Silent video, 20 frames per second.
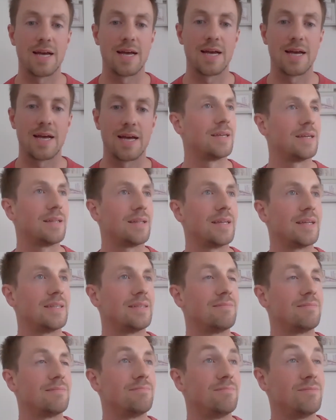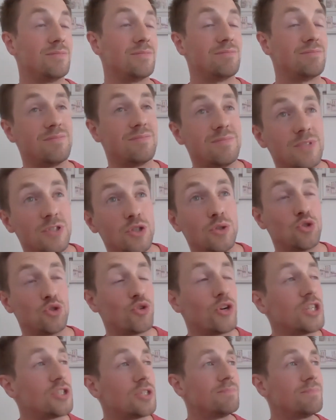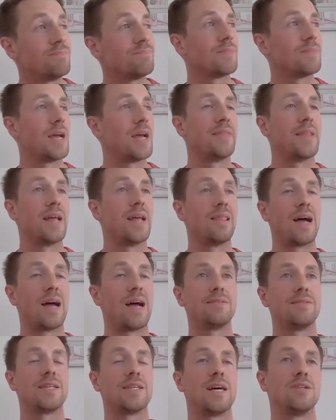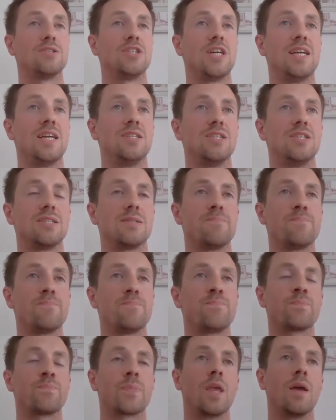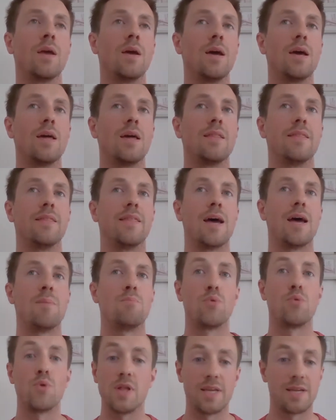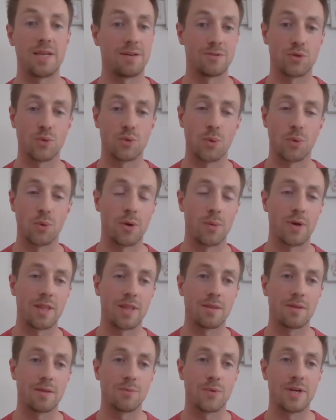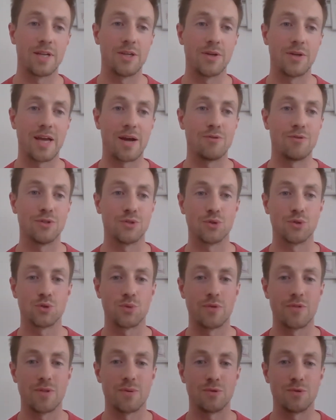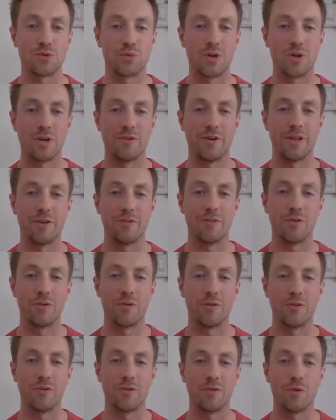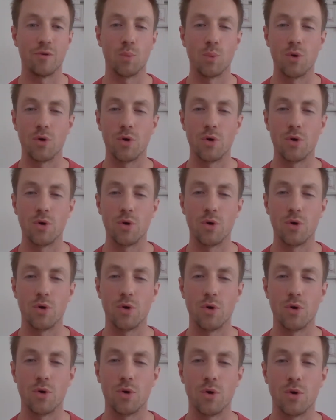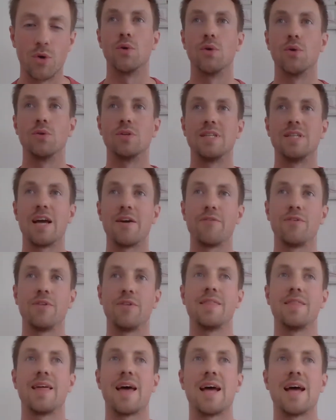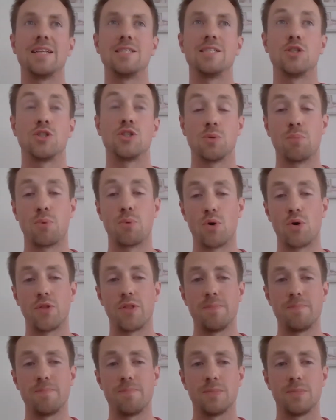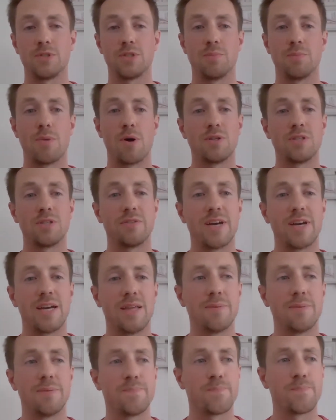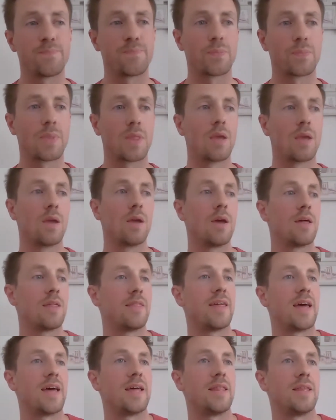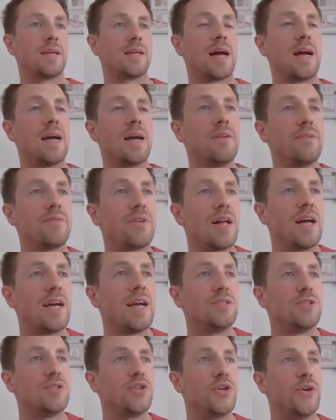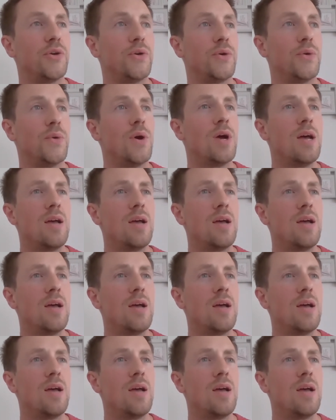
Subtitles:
their nutrition and their lifestyle changes. They're brilliant to work with. When you get results with them, it's really, really rewarding. You're definitely there to support them, to motivate them. They're the kind of clients who,